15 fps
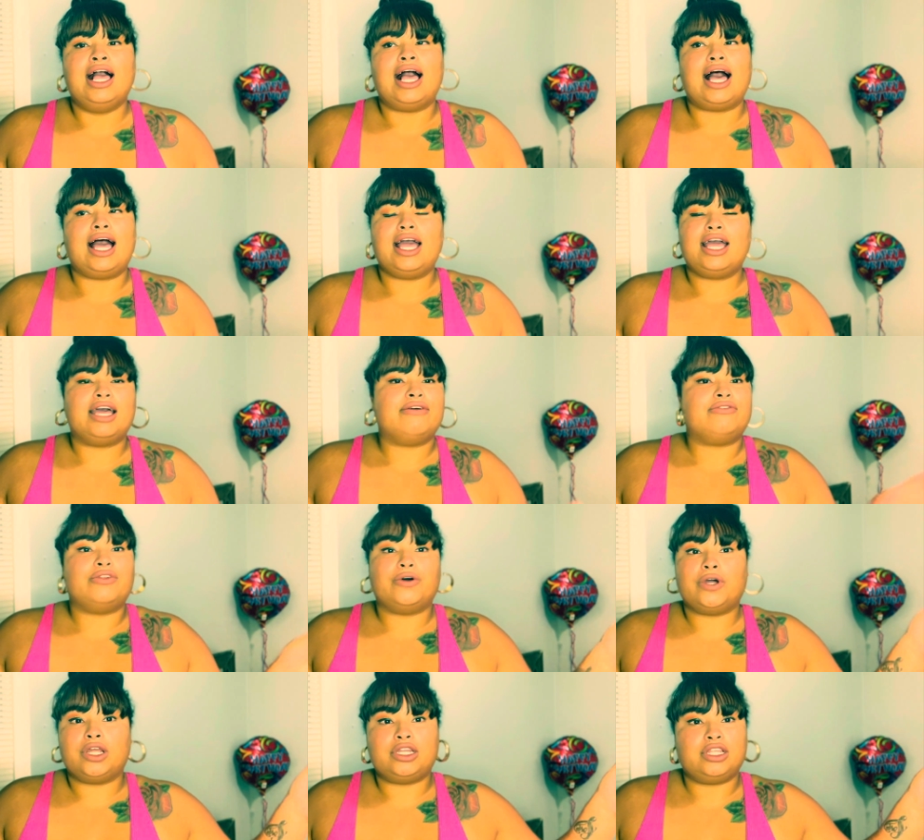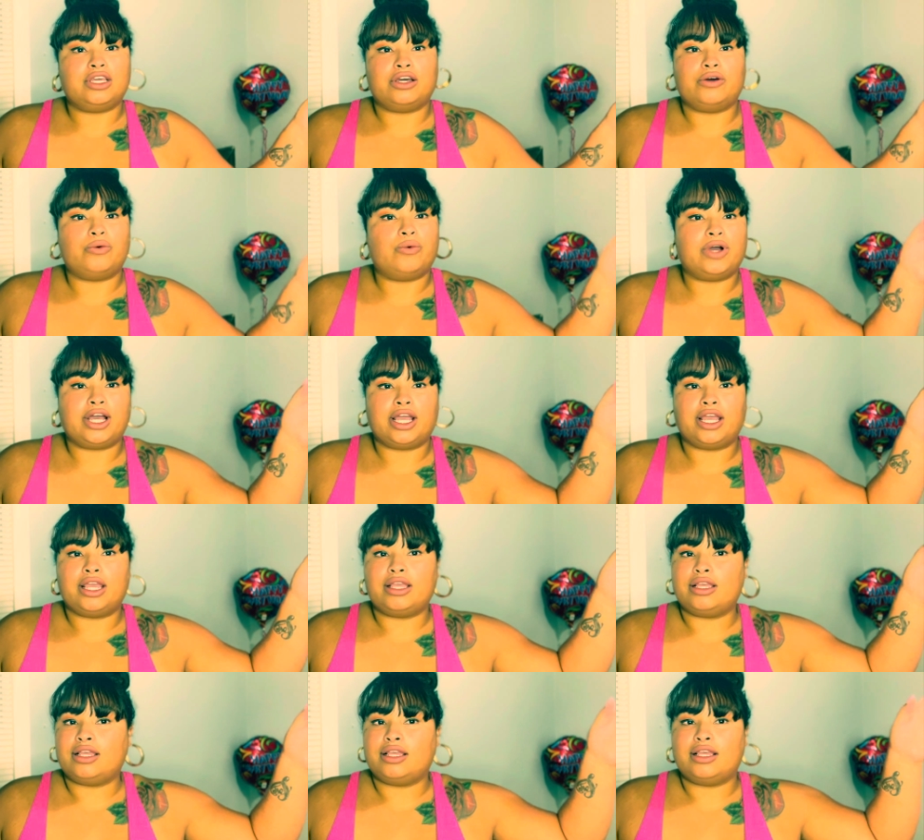I have no idea why
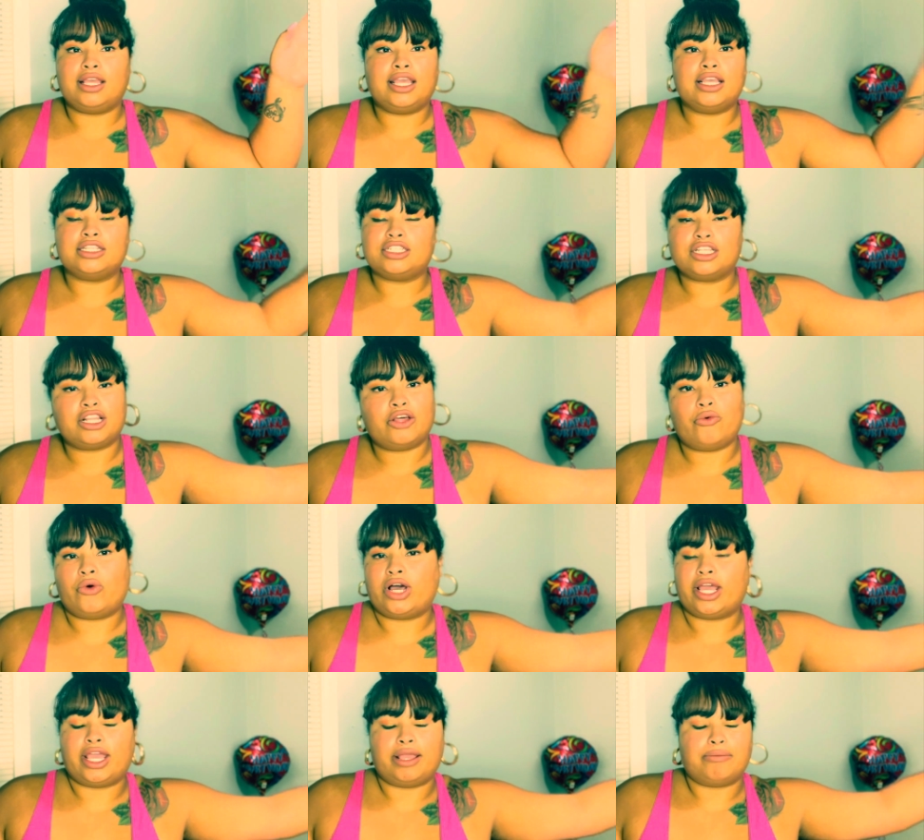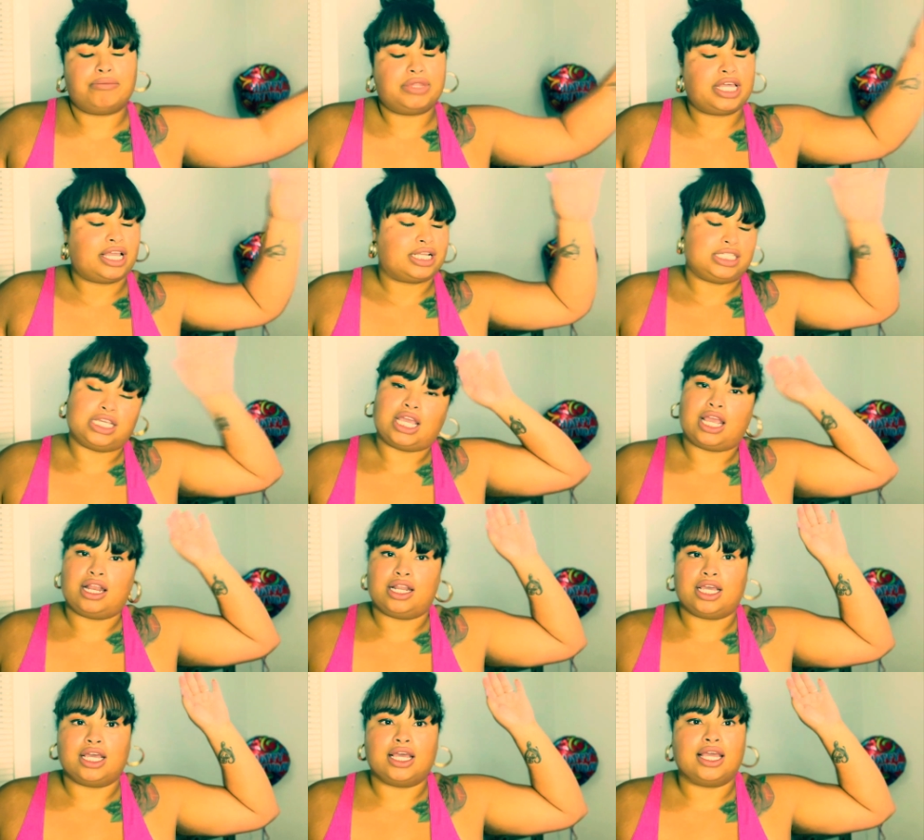Angela White, Black
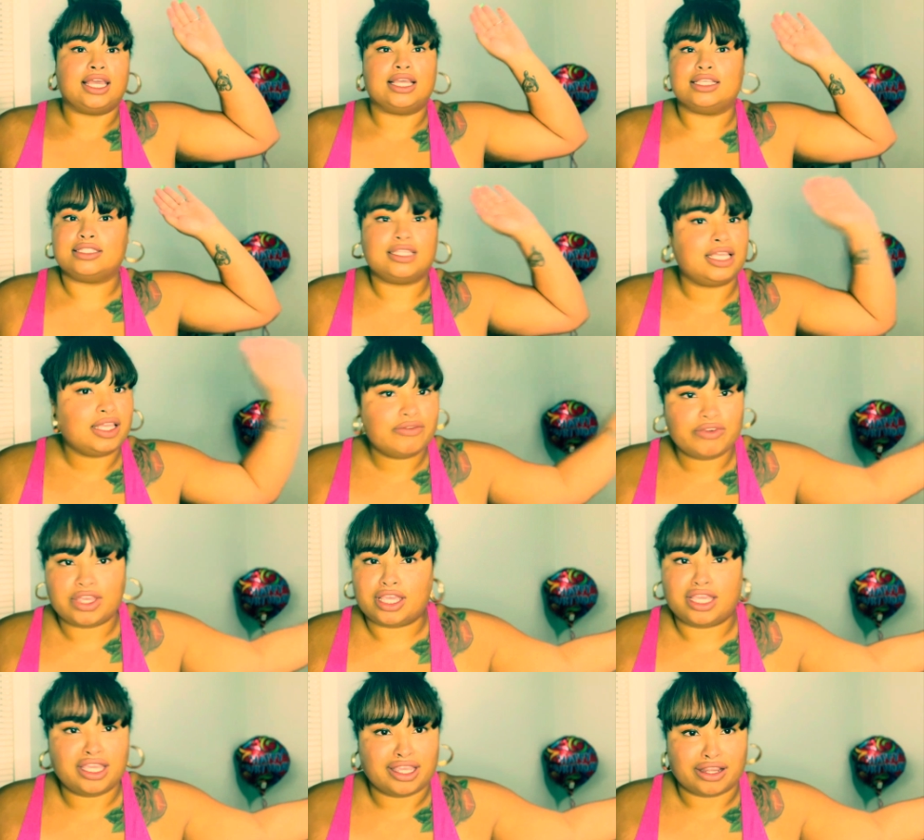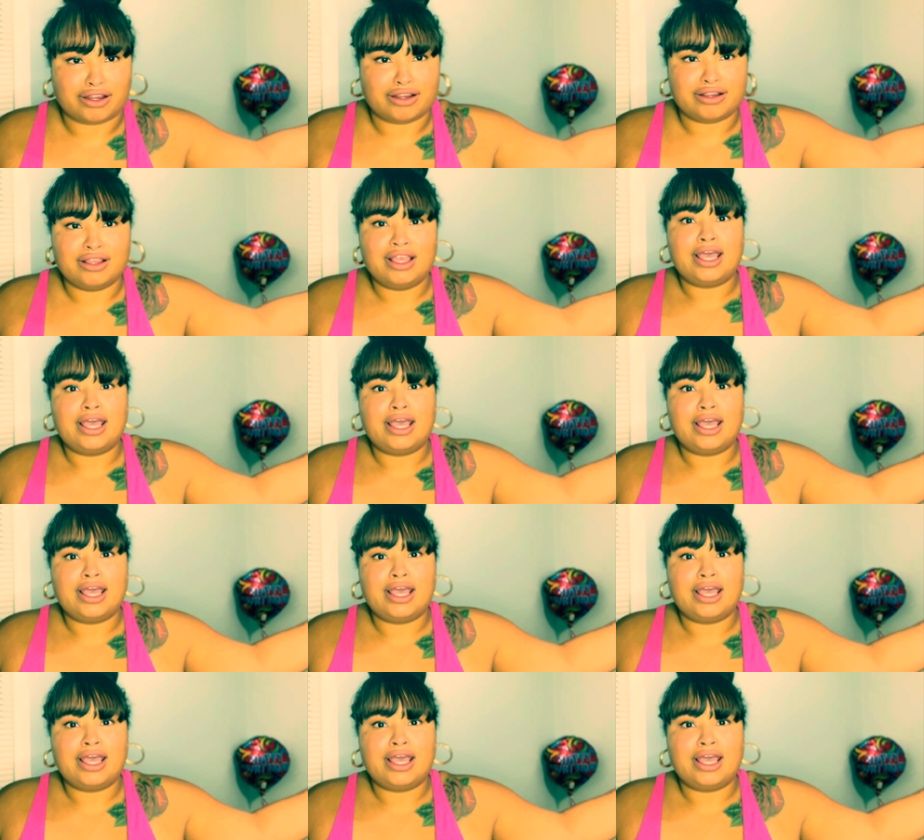China, is even here.